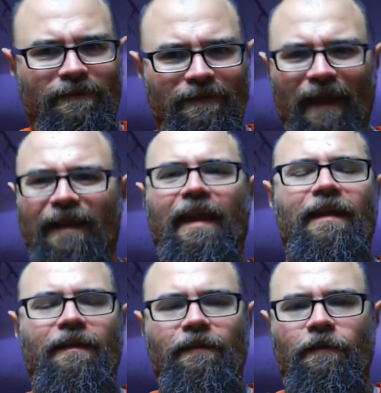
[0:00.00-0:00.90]

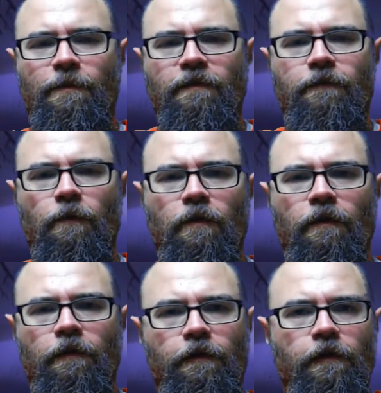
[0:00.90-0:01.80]
decades
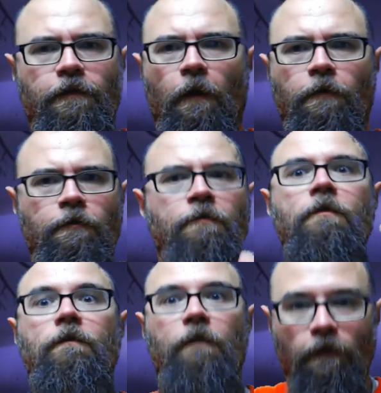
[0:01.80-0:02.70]
before the Dark
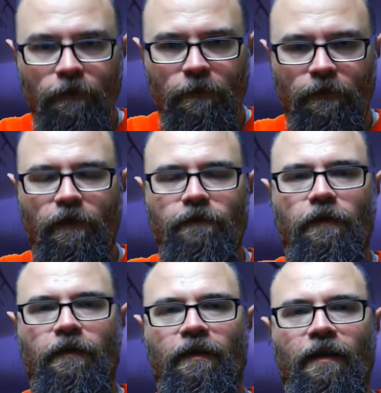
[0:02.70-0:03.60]
Universe was ever
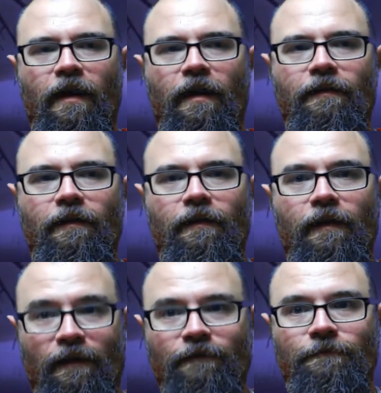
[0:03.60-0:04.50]
concocted
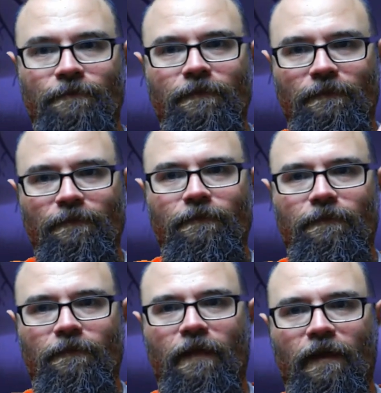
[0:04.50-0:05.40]
and
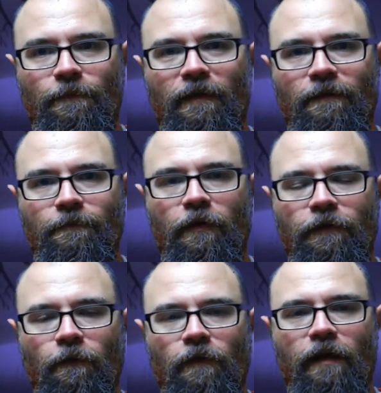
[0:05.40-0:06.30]
has been put
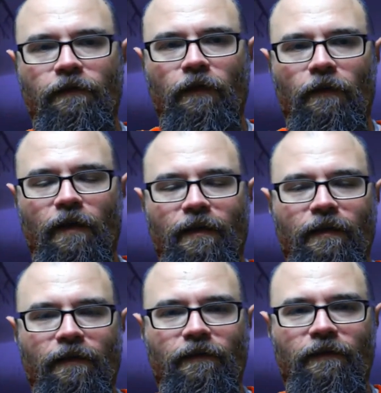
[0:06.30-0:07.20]
to rest already,
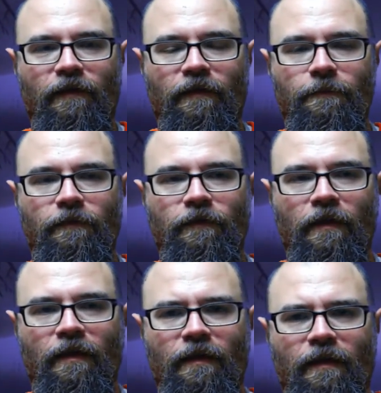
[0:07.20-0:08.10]
it seems.
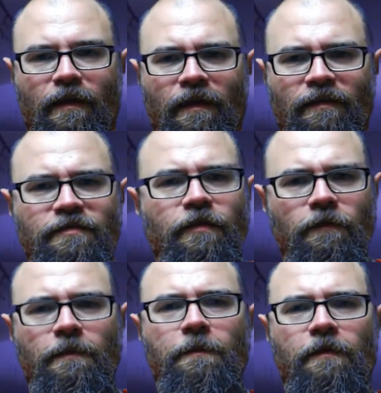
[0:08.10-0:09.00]
And just
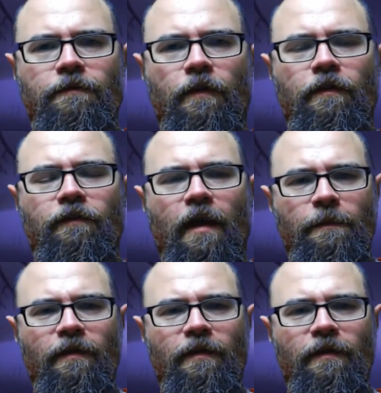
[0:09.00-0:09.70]
remember, folks, Abbott